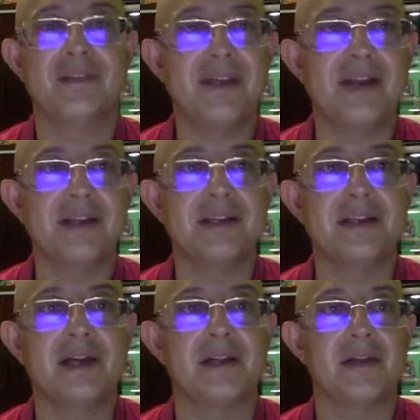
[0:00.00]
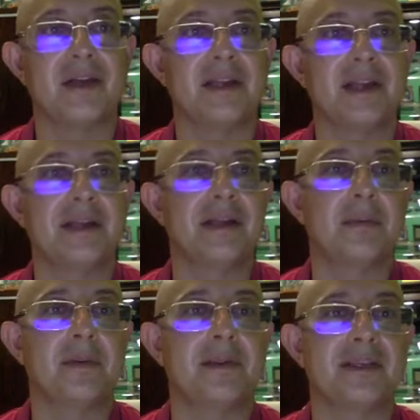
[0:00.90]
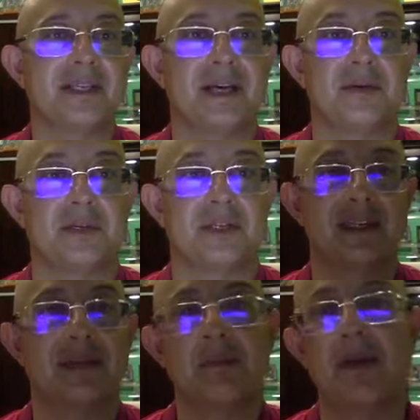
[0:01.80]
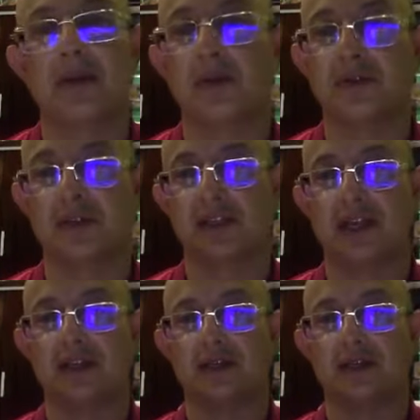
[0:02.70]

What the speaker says: $300 and end up at $1,000, depend on the size.